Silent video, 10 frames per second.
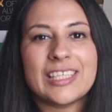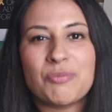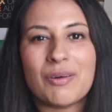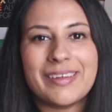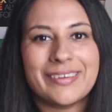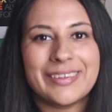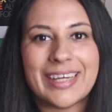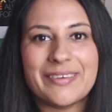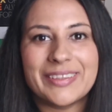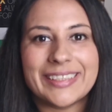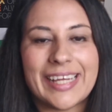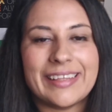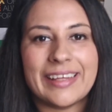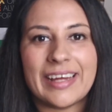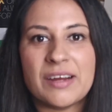this is probably a good time to say
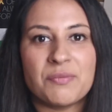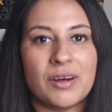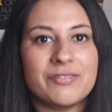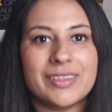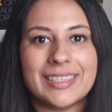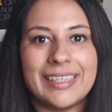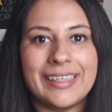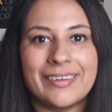that I'm obviously